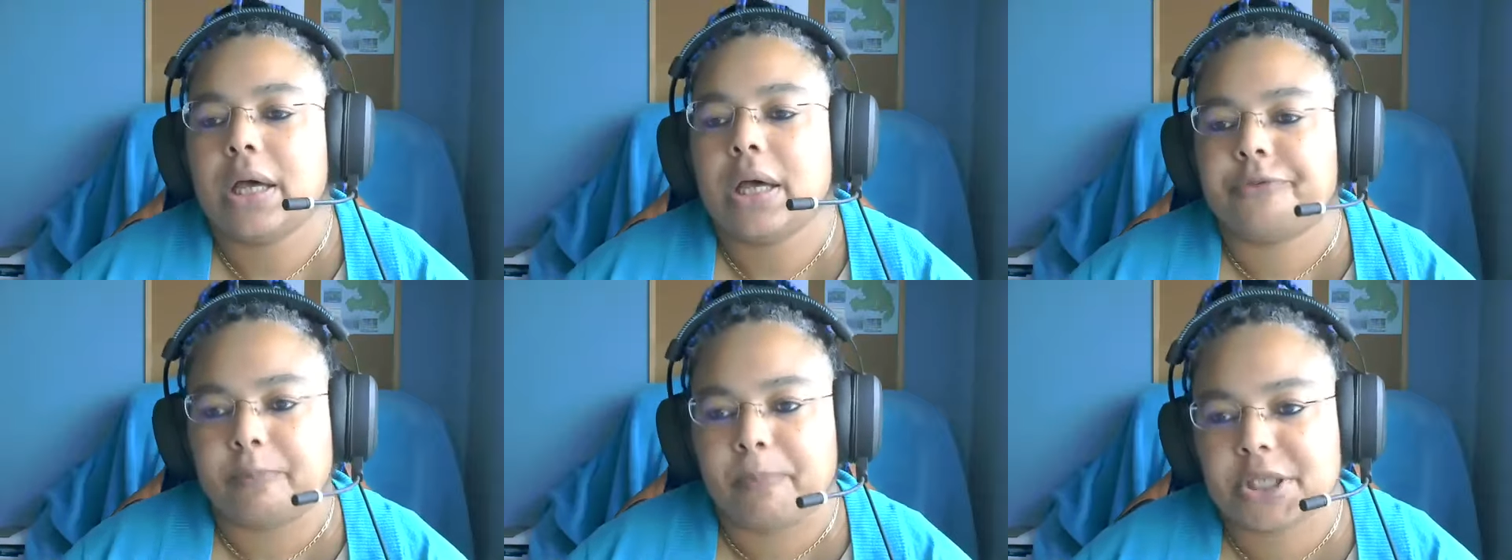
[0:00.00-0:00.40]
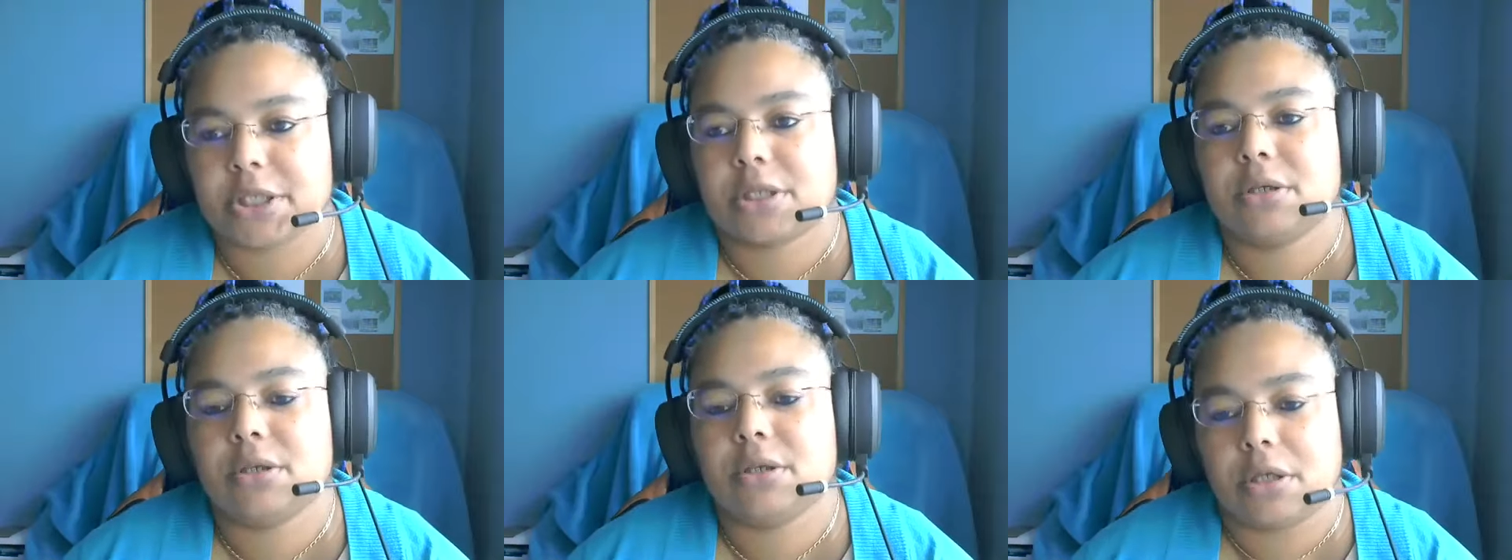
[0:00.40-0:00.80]
for a
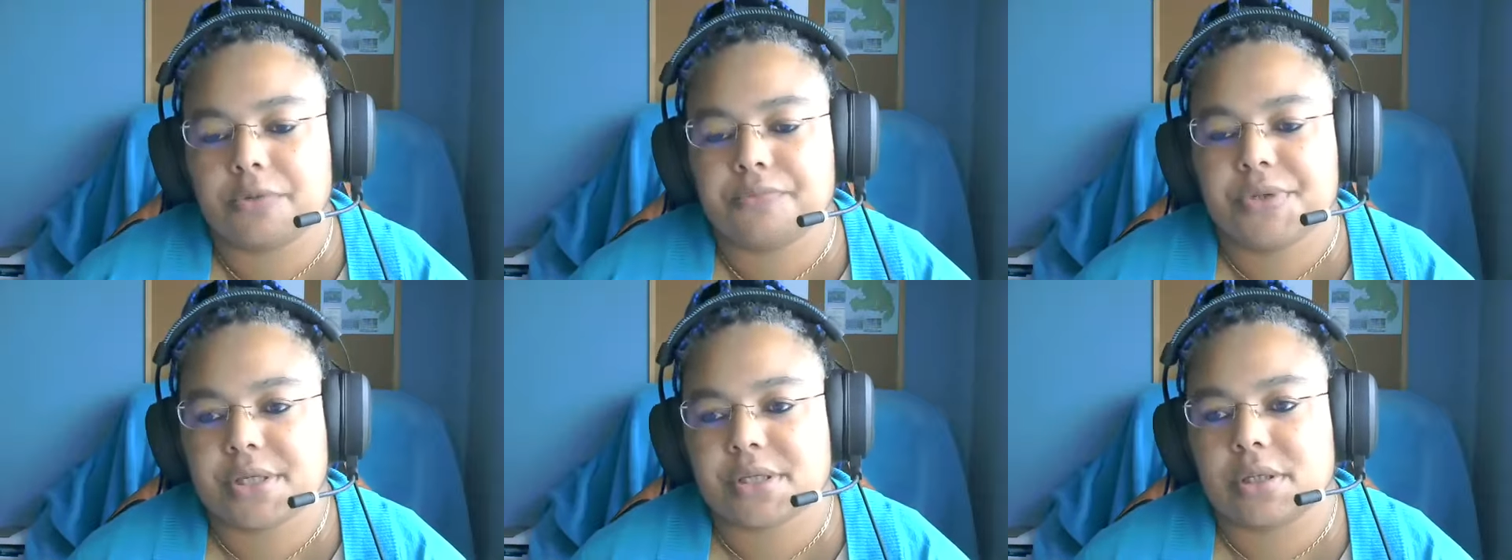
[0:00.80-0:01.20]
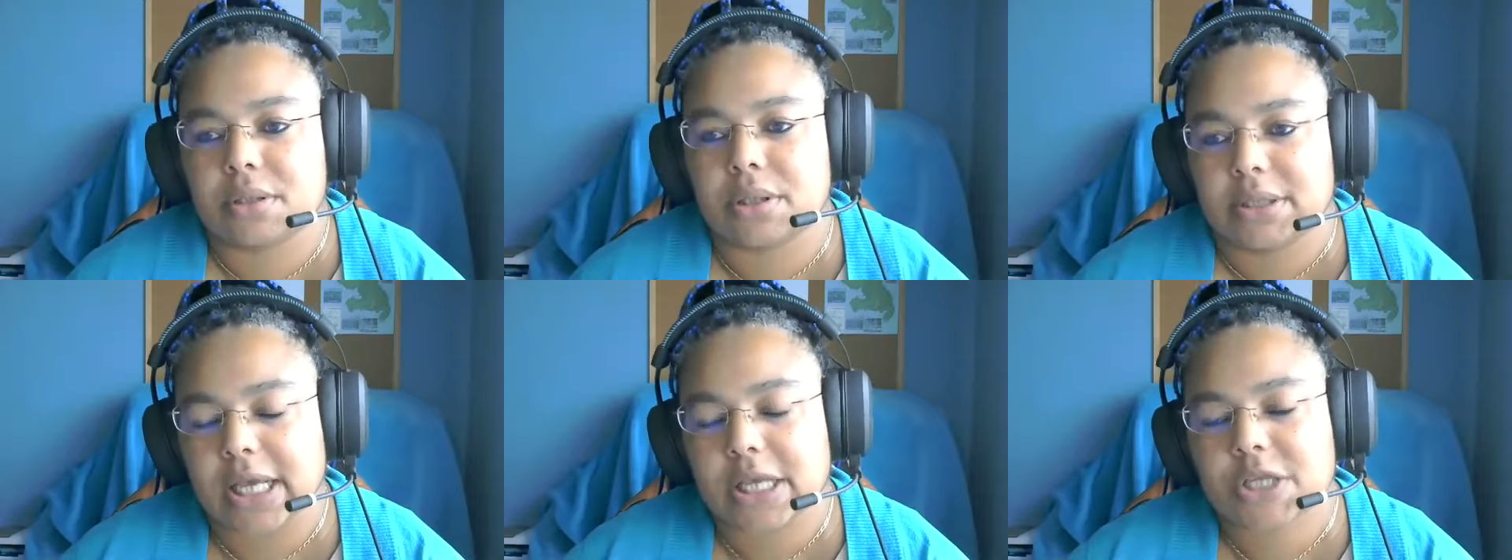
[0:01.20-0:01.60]
particular reason.
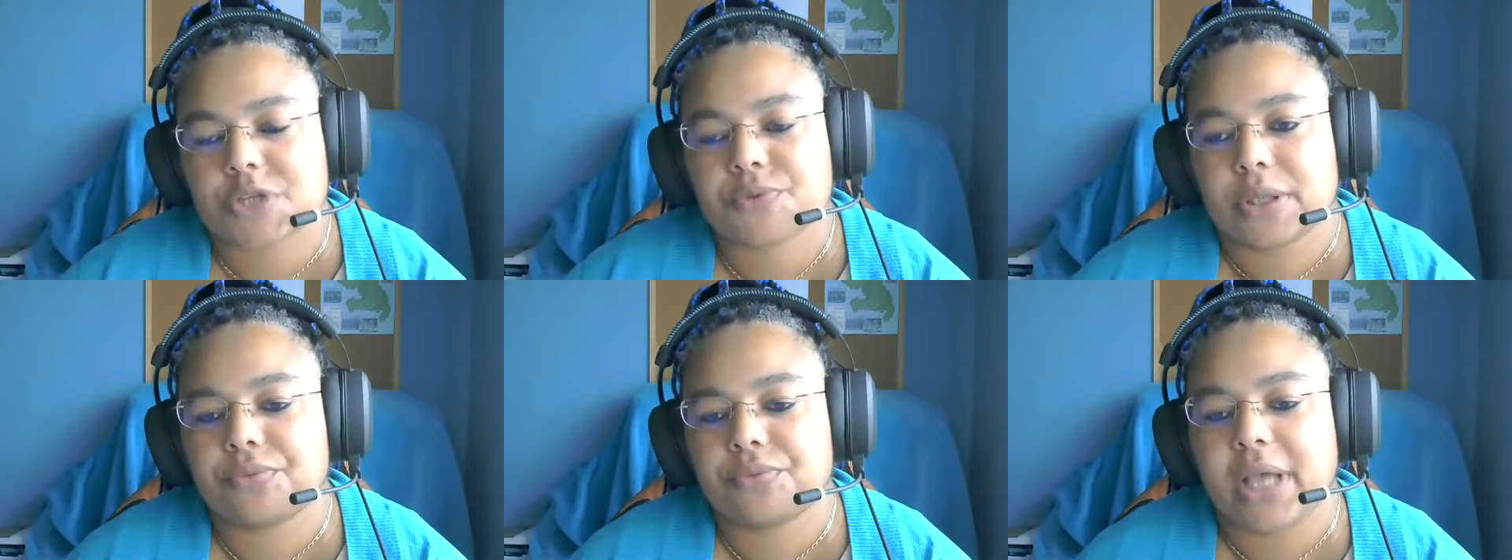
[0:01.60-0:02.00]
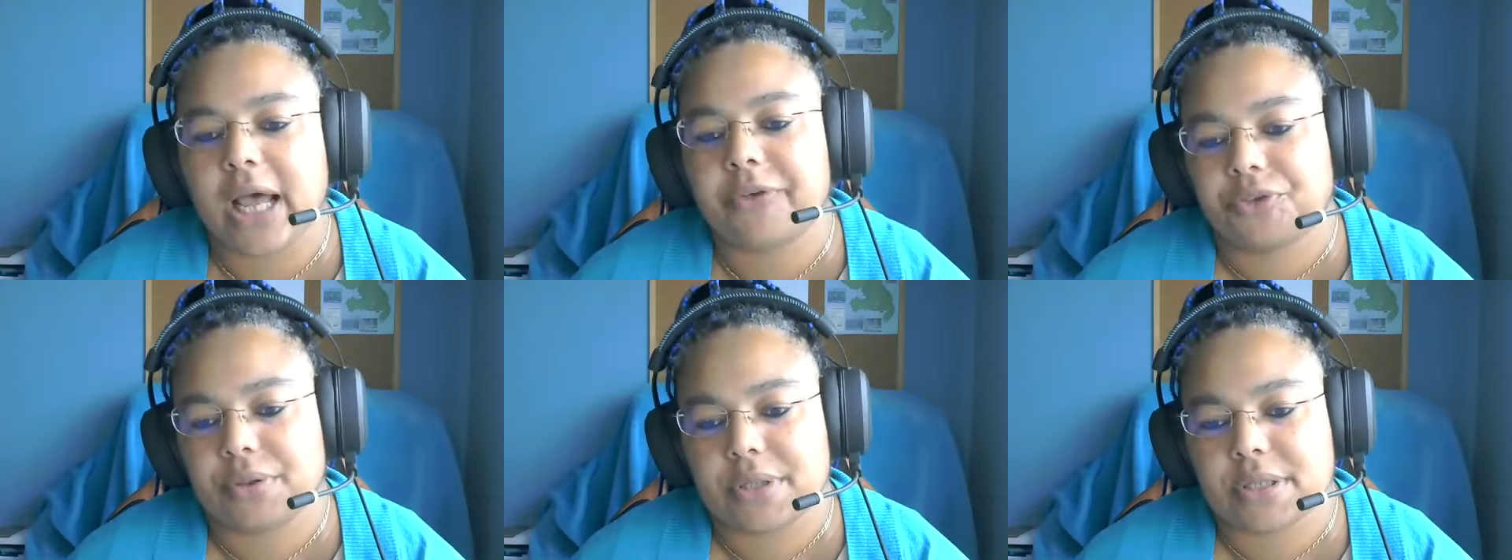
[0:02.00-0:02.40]
And that's what we
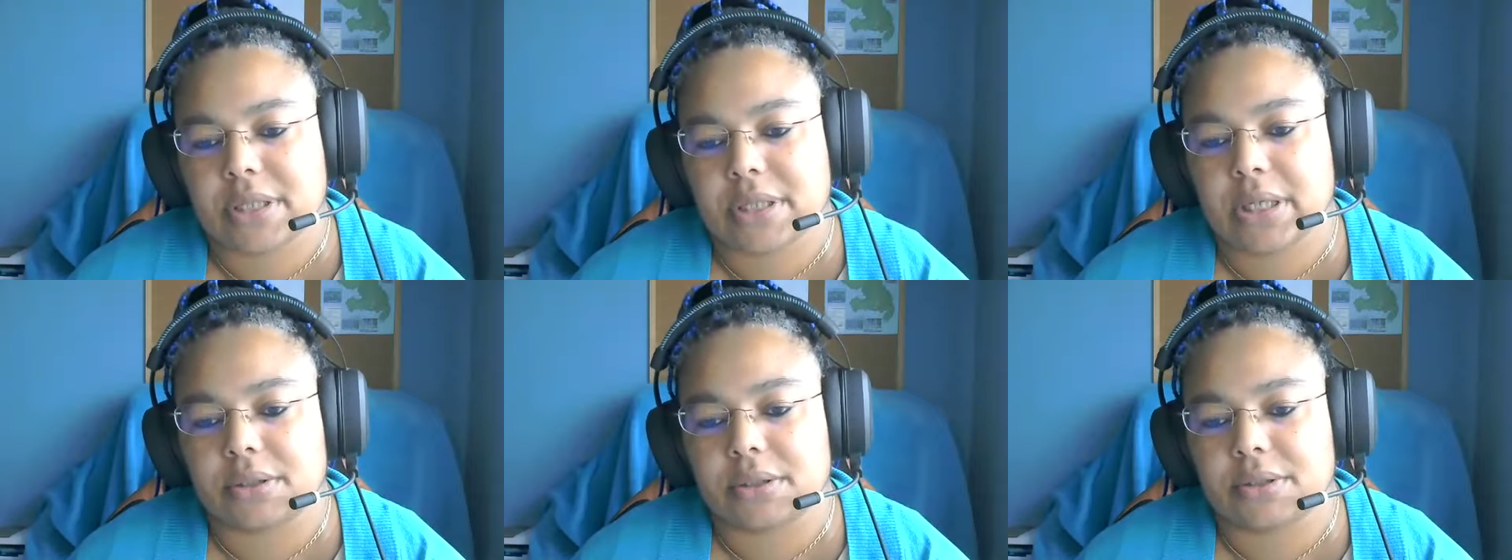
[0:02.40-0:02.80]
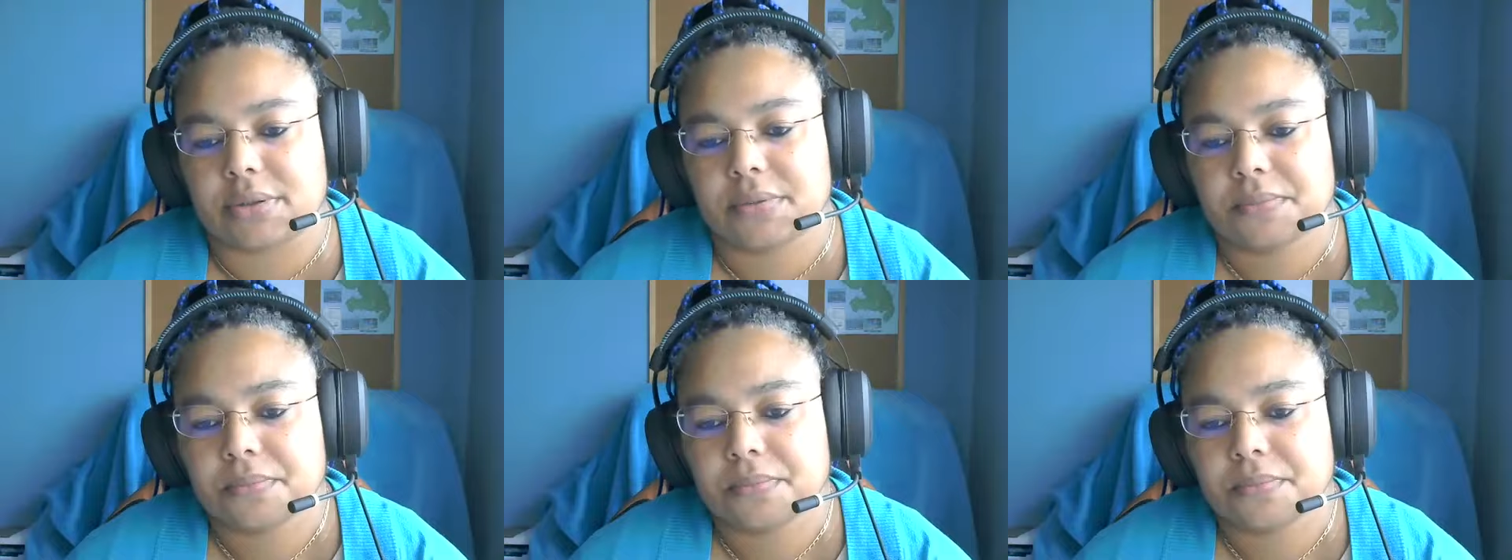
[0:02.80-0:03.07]
have to understand.